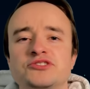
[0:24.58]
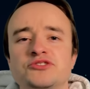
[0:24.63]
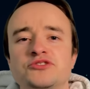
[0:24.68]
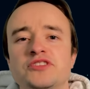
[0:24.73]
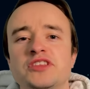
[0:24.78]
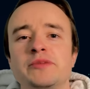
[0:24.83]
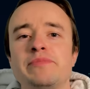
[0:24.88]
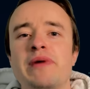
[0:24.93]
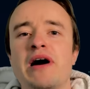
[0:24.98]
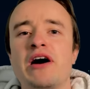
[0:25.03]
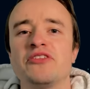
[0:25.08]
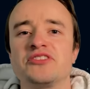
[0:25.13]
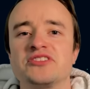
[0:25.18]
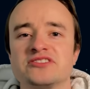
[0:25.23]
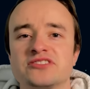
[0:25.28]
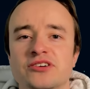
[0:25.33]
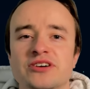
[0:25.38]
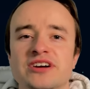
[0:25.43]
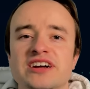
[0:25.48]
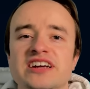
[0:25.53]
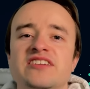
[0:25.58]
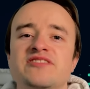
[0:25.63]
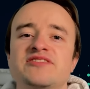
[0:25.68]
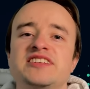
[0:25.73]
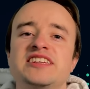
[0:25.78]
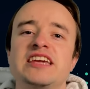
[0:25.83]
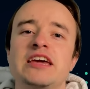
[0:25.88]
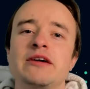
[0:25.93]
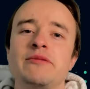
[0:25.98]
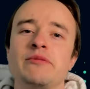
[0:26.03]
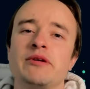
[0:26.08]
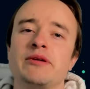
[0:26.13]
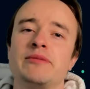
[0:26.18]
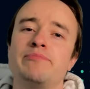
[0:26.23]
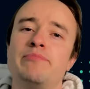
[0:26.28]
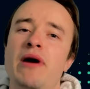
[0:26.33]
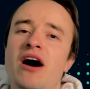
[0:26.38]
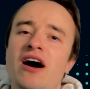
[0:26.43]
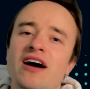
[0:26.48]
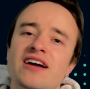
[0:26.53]
to the Balthazar NFT Gaming
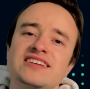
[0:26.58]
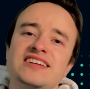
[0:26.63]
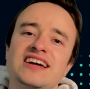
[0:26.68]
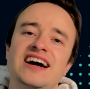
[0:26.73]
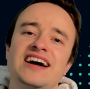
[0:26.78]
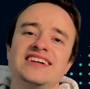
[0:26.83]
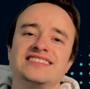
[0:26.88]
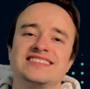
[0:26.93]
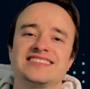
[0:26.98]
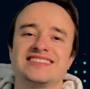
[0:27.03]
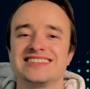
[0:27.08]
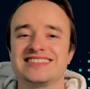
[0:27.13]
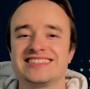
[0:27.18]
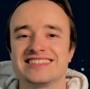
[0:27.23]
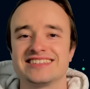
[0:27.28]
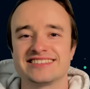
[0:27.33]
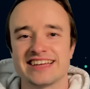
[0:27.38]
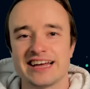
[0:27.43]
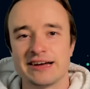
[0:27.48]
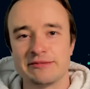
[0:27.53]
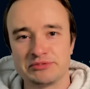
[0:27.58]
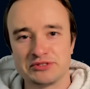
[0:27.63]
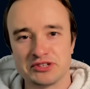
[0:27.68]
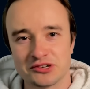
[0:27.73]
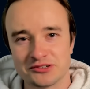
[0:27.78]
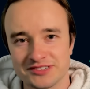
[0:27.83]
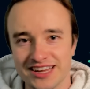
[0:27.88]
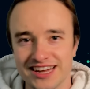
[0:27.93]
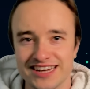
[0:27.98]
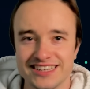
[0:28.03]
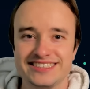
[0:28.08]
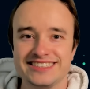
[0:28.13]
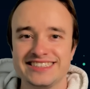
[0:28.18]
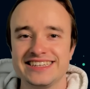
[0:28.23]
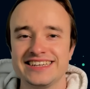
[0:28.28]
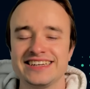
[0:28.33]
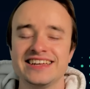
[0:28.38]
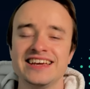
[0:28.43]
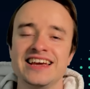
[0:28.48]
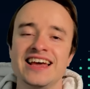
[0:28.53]
Podcast. This is episode
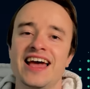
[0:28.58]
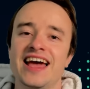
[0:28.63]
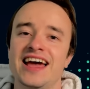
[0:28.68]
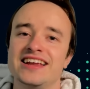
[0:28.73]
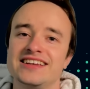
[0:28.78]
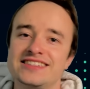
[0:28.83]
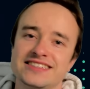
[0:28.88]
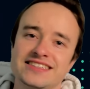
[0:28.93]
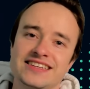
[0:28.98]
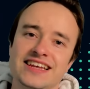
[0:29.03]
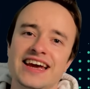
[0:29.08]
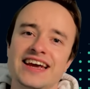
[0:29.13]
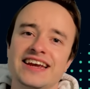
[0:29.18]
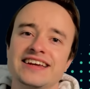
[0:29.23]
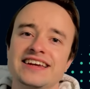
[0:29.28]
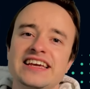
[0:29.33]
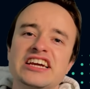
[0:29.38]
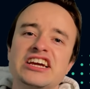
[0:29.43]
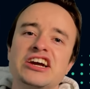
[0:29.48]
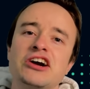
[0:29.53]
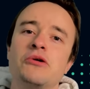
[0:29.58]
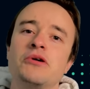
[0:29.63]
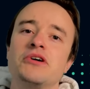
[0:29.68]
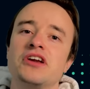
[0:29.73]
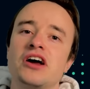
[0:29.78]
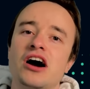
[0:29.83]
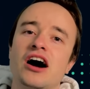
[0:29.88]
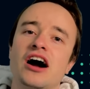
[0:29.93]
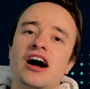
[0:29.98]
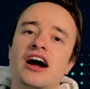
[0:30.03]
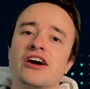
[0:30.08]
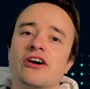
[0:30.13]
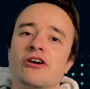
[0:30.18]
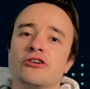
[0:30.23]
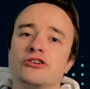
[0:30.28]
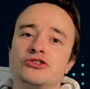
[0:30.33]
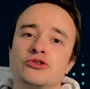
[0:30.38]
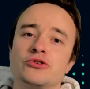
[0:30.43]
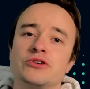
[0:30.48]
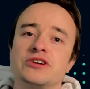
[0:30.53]
19, and today Nico and I are
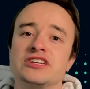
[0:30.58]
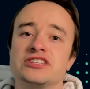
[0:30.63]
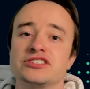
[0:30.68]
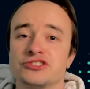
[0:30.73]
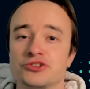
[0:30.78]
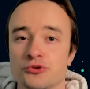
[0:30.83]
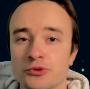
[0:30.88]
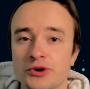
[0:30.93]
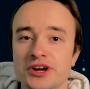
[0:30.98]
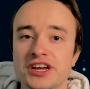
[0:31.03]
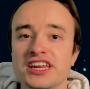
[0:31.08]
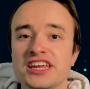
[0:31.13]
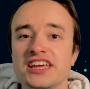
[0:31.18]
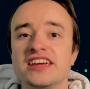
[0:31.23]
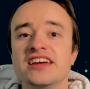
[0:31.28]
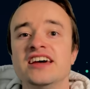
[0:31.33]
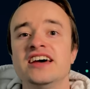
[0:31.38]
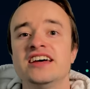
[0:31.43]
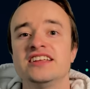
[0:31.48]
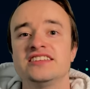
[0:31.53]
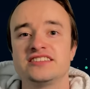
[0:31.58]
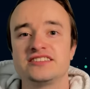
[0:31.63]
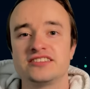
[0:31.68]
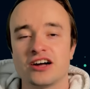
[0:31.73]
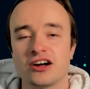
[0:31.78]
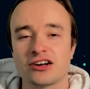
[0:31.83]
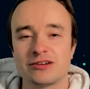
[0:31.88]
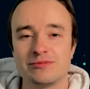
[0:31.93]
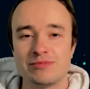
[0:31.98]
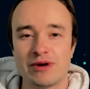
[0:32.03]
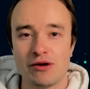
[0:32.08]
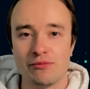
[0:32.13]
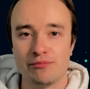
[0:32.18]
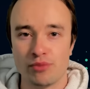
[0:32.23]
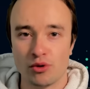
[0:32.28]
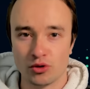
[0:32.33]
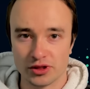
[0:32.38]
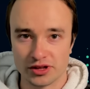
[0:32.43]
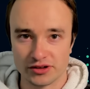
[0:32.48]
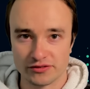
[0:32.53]
joining Srini to talk about
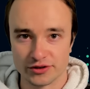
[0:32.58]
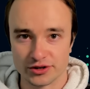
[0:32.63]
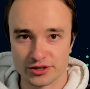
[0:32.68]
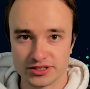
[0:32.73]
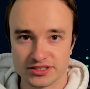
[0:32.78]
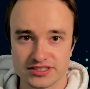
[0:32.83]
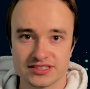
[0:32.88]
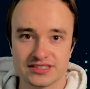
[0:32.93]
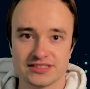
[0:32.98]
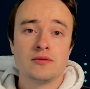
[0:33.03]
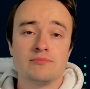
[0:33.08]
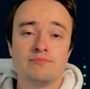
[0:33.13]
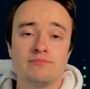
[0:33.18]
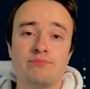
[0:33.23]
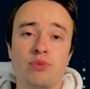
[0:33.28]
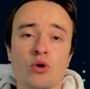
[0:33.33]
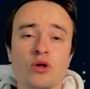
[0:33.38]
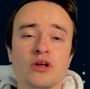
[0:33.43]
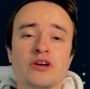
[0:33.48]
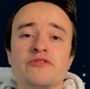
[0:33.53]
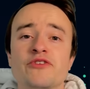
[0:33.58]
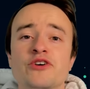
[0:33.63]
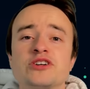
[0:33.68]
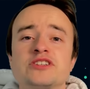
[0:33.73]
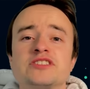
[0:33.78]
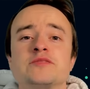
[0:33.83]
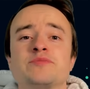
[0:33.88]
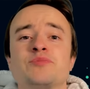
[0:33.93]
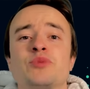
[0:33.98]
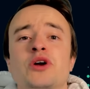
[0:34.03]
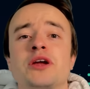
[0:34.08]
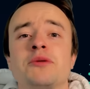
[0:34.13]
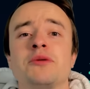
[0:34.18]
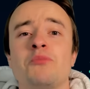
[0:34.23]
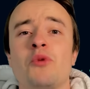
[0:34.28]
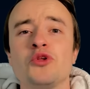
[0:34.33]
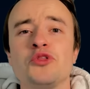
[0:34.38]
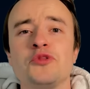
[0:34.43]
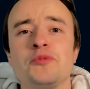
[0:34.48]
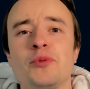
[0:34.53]
Bullieverse. Bullieverse is bringing
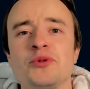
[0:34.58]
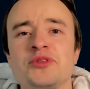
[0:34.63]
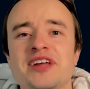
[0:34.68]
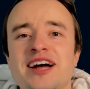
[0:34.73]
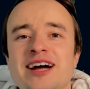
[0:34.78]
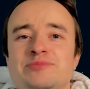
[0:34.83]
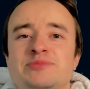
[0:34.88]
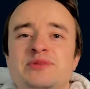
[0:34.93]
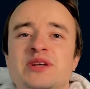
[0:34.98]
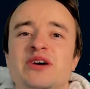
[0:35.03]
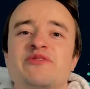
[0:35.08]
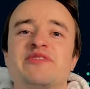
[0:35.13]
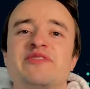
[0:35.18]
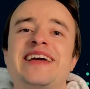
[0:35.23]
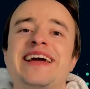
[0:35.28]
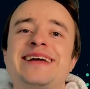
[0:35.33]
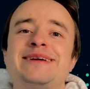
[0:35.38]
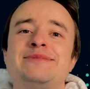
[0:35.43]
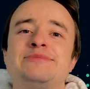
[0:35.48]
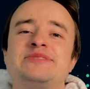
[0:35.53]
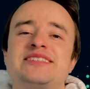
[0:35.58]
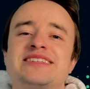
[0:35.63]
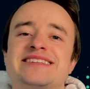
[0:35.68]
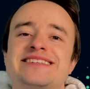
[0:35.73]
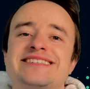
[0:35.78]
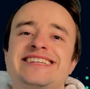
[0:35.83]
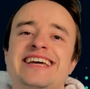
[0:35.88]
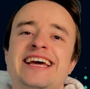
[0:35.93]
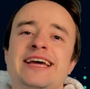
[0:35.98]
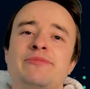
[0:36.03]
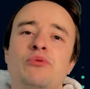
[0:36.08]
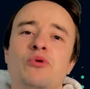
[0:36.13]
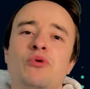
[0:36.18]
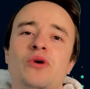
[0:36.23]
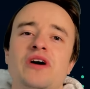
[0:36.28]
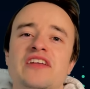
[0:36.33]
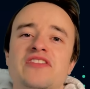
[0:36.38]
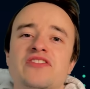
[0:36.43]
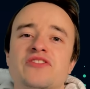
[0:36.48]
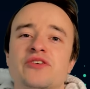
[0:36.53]
multiple types of games to the table
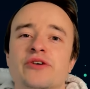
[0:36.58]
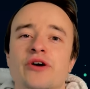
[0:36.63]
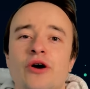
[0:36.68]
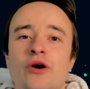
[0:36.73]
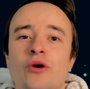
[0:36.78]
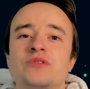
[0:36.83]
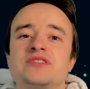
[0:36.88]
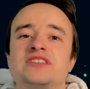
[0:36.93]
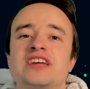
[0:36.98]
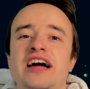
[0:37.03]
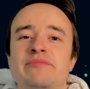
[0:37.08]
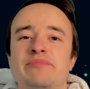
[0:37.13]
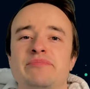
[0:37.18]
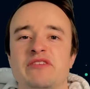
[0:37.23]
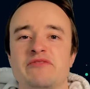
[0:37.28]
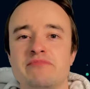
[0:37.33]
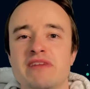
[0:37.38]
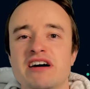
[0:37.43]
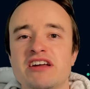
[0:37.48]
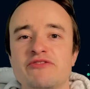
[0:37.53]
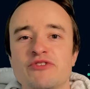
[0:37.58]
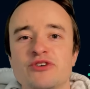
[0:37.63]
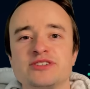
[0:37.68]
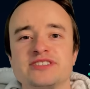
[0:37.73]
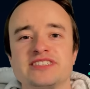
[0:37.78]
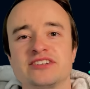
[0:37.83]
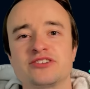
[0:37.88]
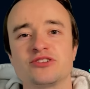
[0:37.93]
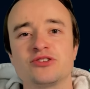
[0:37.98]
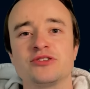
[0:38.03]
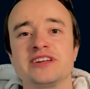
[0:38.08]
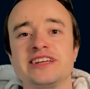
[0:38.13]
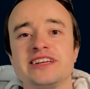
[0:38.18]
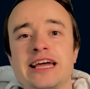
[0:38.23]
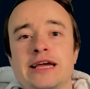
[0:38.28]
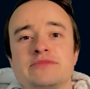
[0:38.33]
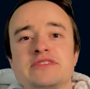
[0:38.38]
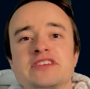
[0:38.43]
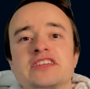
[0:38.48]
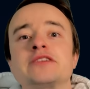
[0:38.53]
in their own type of metaverse, including
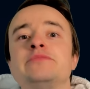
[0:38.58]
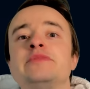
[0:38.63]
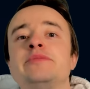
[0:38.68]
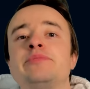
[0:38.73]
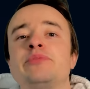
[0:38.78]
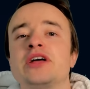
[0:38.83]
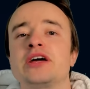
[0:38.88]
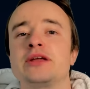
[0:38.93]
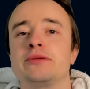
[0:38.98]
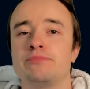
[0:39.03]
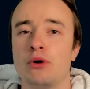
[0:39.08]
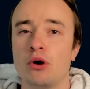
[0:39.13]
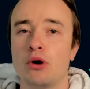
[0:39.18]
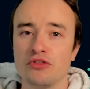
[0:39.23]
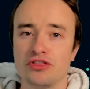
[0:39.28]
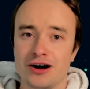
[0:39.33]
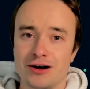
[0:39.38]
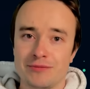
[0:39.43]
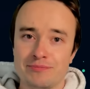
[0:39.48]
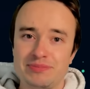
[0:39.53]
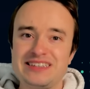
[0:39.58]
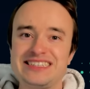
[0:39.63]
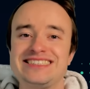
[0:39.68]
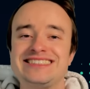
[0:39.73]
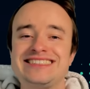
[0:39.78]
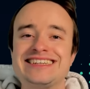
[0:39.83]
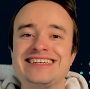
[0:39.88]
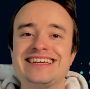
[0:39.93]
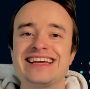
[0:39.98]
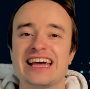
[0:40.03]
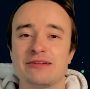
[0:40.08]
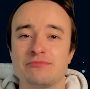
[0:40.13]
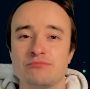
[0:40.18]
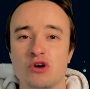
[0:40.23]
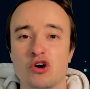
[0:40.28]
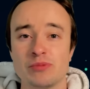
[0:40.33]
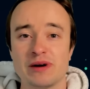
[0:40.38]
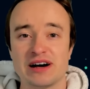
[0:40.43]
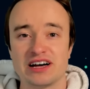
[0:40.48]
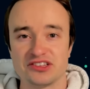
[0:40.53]
games that can be played both on PC and
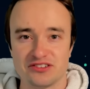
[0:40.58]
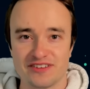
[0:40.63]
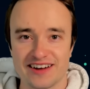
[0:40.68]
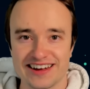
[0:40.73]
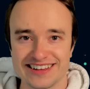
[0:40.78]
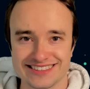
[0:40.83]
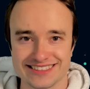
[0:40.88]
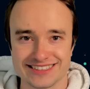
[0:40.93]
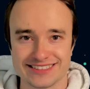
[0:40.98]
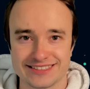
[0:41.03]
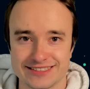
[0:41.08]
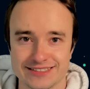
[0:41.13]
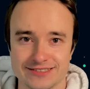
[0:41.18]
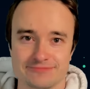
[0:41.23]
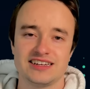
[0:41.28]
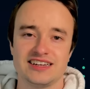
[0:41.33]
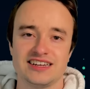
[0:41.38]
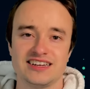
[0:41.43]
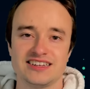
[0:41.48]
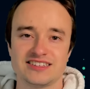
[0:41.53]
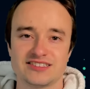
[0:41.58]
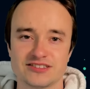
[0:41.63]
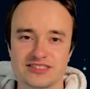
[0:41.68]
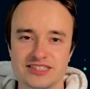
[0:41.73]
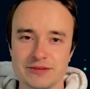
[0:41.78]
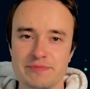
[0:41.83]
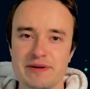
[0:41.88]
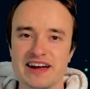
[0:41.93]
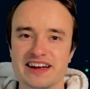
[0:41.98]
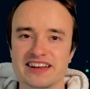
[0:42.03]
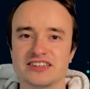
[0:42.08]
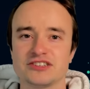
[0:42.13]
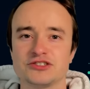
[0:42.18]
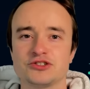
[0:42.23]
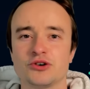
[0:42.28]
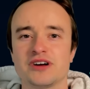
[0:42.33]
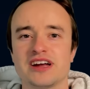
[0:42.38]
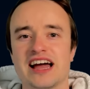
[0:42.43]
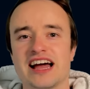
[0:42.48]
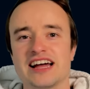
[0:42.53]
mobile devices. So sit back and
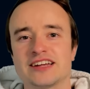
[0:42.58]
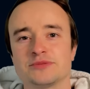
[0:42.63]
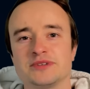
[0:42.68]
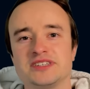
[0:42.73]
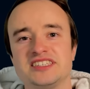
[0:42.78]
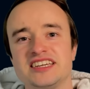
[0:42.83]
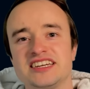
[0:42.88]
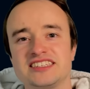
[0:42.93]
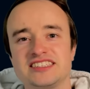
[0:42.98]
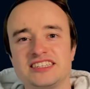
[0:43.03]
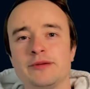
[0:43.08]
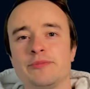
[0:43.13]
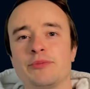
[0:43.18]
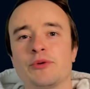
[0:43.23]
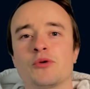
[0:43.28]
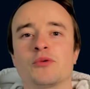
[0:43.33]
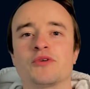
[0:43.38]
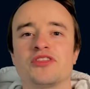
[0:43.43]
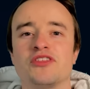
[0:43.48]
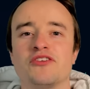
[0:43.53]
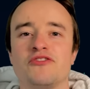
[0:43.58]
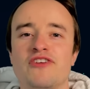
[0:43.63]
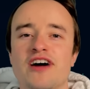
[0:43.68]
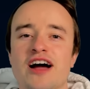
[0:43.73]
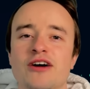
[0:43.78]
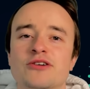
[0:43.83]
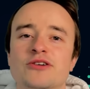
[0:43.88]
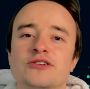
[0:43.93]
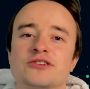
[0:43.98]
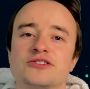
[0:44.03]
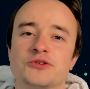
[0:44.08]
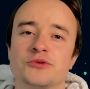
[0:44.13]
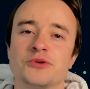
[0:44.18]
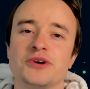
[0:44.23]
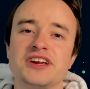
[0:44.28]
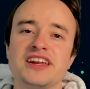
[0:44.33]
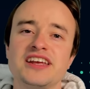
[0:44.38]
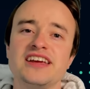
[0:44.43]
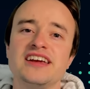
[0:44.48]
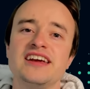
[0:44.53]
enjoy as we dig deeper with the founder
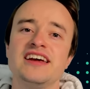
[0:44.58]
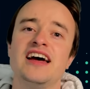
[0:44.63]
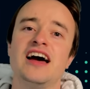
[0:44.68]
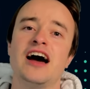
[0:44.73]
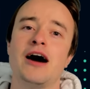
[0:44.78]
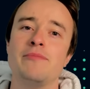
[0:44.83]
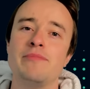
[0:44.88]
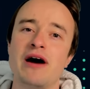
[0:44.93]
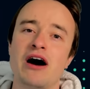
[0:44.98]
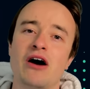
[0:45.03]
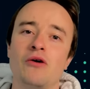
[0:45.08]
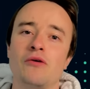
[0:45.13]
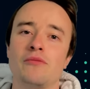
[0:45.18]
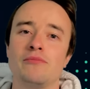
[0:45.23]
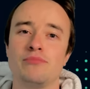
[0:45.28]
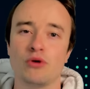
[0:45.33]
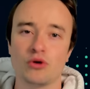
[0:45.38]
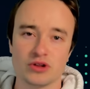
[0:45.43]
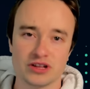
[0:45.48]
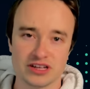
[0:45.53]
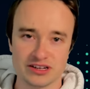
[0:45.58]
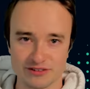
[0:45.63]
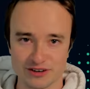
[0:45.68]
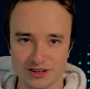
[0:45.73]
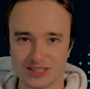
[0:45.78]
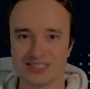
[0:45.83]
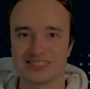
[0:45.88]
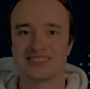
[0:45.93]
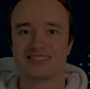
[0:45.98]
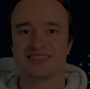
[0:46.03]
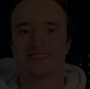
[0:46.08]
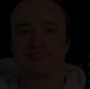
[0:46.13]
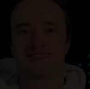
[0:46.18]
Srini about Bullieverse.